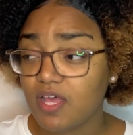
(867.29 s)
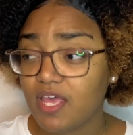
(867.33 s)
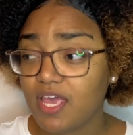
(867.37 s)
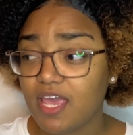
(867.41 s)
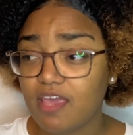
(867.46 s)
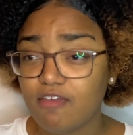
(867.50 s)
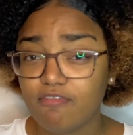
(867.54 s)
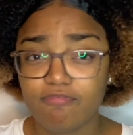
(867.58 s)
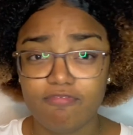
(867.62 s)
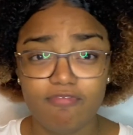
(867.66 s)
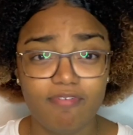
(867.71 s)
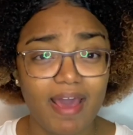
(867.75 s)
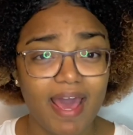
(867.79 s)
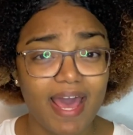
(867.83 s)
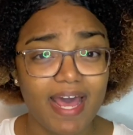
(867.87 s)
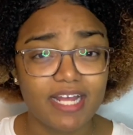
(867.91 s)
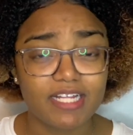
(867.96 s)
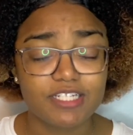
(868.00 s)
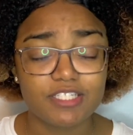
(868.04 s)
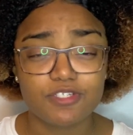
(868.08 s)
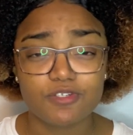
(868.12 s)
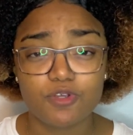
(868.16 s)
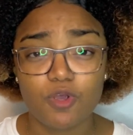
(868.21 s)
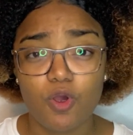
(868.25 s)
a
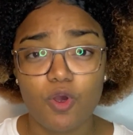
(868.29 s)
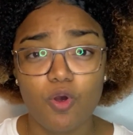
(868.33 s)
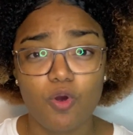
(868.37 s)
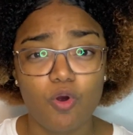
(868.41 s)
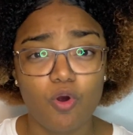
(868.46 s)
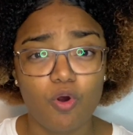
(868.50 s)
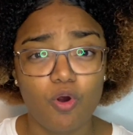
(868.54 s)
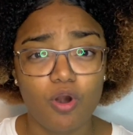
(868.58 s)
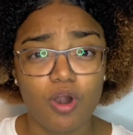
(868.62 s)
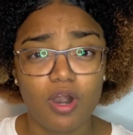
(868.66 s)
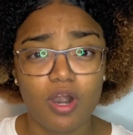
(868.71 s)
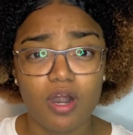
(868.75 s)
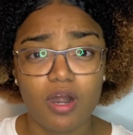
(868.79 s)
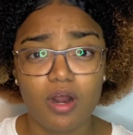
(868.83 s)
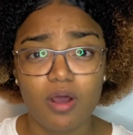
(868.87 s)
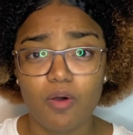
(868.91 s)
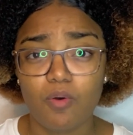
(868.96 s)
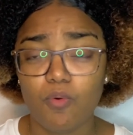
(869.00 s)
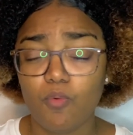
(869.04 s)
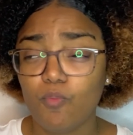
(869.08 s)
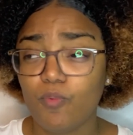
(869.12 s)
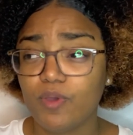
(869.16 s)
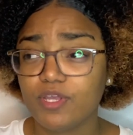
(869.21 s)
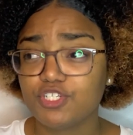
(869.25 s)
friend or
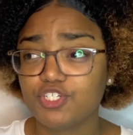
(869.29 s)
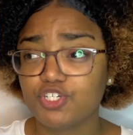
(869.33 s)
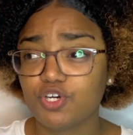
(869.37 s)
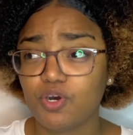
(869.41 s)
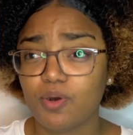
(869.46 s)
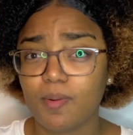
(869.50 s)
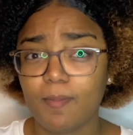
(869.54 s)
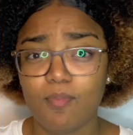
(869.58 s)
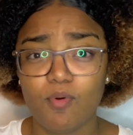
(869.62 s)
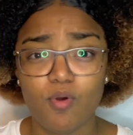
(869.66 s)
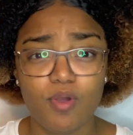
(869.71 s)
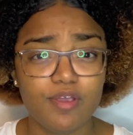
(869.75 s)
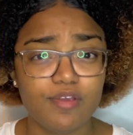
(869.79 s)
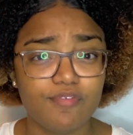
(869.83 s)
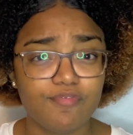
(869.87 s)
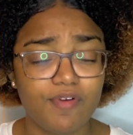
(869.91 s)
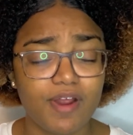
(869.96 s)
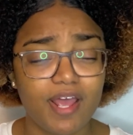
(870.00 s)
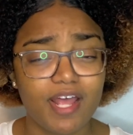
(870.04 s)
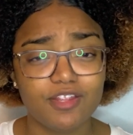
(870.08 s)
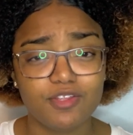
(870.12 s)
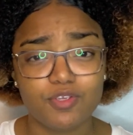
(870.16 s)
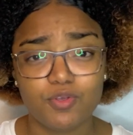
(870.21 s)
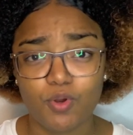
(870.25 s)
with your
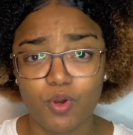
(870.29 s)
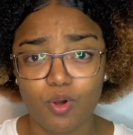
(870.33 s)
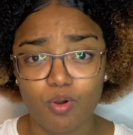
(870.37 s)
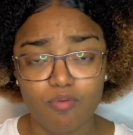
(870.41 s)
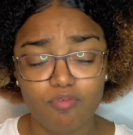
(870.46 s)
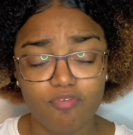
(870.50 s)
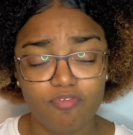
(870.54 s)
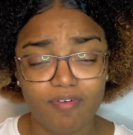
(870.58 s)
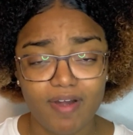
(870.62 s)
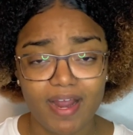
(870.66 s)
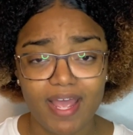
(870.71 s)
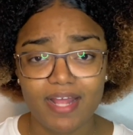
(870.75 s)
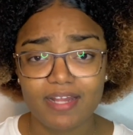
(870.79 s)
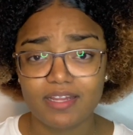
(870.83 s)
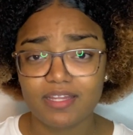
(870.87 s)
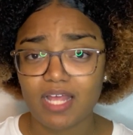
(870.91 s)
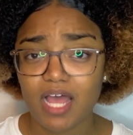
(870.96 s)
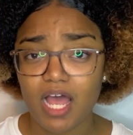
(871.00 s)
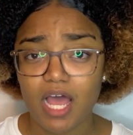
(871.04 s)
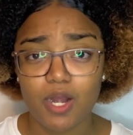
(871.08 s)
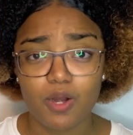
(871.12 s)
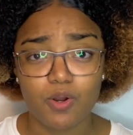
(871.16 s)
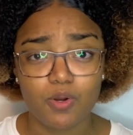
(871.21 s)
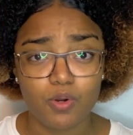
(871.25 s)
boyfriend, girlfriend,
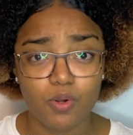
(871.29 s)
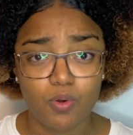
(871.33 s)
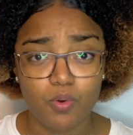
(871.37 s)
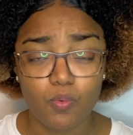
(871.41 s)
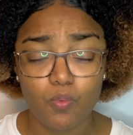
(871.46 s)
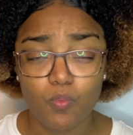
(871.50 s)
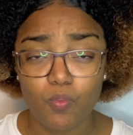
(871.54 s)
I don't know,